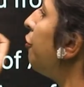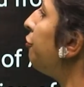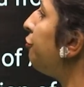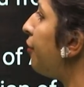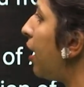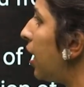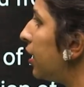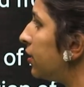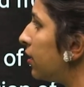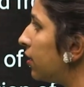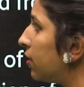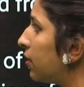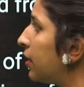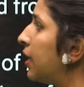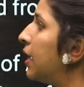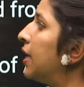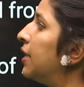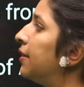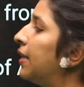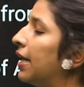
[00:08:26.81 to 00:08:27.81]
father.
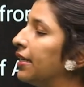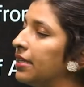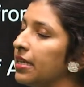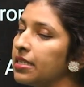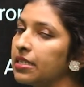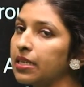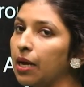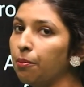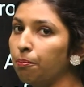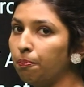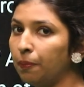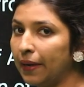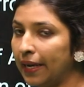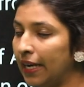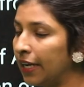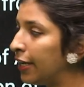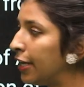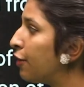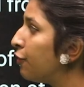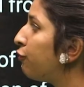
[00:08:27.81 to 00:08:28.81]
That is
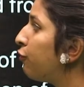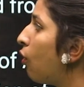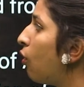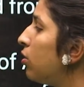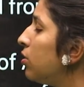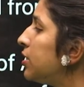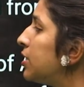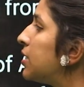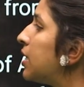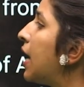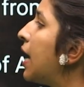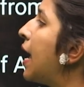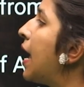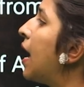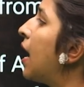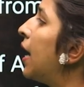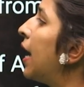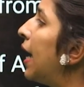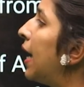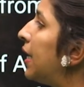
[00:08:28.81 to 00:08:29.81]
completely false.
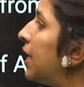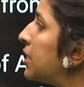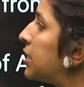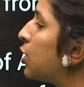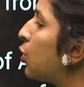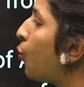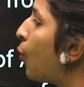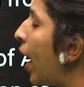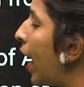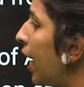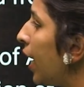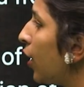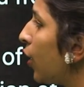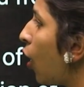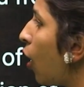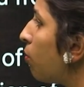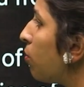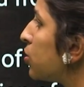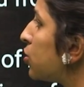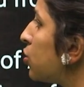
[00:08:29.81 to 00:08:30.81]
It is the Y
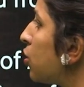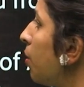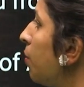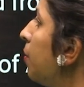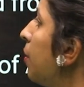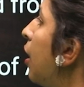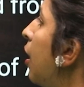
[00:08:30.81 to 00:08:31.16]
chromosome